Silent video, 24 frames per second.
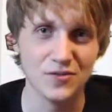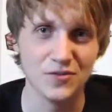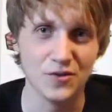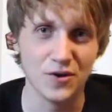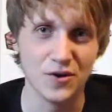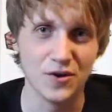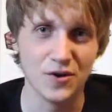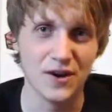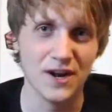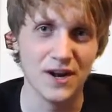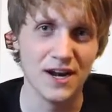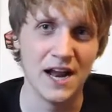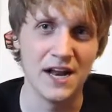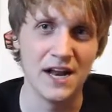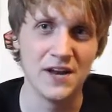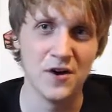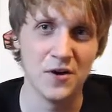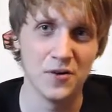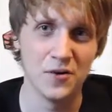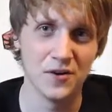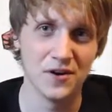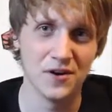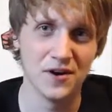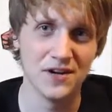and I know where
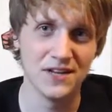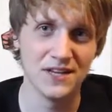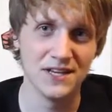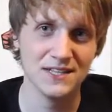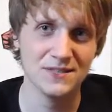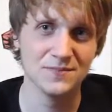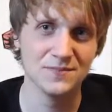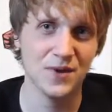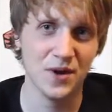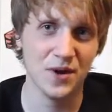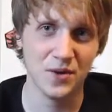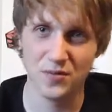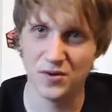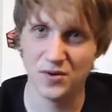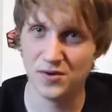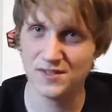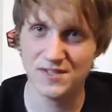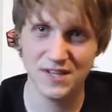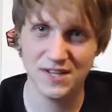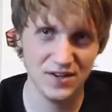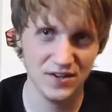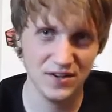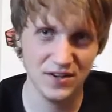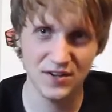it is, but I won't tell
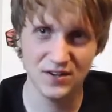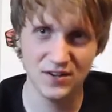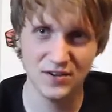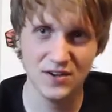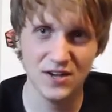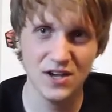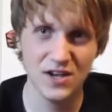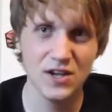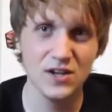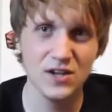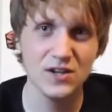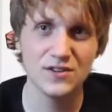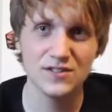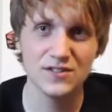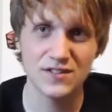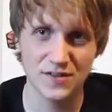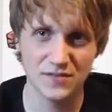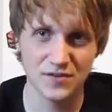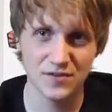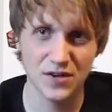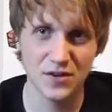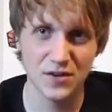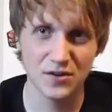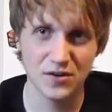you. You just have to go
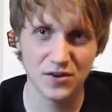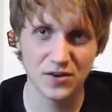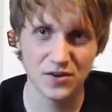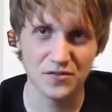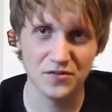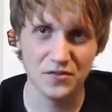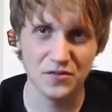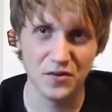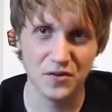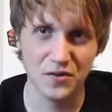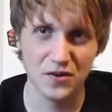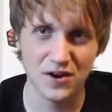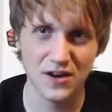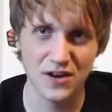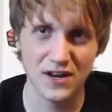look for it."